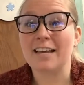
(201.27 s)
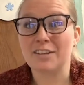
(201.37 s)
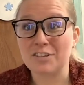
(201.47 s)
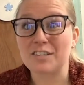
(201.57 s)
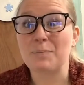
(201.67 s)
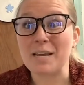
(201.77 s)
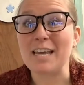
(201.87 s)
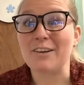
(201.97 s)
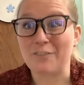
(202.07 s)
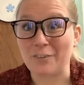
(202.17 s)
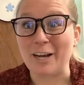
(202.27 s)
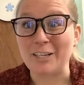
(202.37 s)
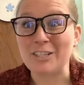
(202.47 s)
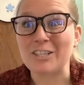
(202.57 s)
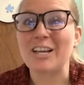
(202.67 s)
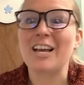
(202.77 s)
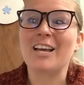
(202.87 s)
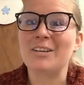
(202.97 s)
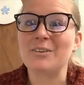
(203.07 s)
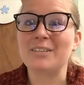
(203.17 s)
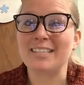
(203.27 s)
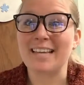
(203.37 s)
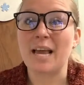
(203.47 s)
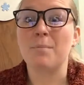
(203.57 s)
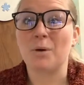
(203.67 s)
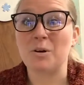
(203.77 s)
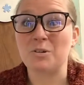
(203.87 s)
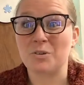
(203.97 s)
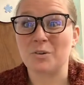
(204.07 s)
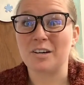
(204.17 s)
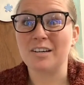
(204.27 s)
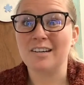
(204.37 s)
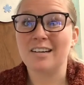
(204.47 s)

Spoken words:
speaking French, you say bonjour.